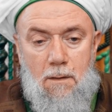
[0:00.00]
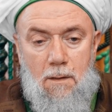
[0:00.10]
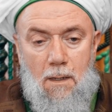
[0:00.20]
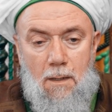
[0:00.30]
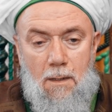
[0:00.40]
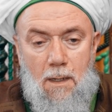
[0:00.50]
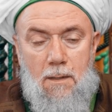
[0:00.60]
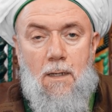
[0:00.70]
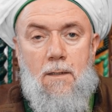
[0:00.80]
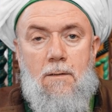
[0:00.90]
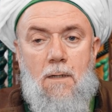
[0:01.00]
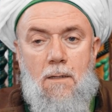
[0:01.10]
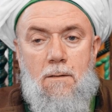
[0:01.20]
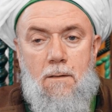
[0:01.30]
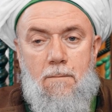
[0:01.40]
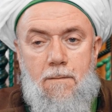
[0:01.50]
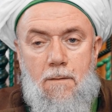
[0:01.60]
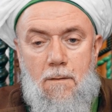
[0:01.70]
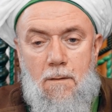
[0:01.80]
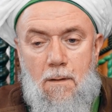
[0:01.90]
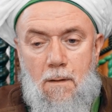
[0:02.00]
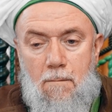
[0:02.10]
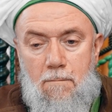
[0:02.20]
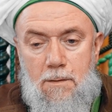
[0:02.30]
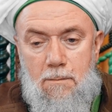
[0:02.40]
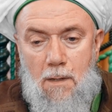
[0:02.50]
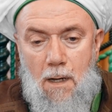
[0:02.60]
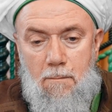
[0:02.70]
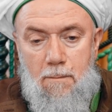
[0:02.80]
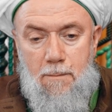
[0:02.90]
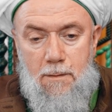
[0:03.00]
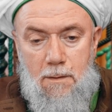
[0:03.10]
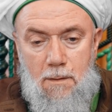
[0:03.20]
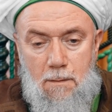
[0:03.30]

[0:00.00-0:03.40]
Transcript: kendi kendilerini kandırıp bizim kalbimiz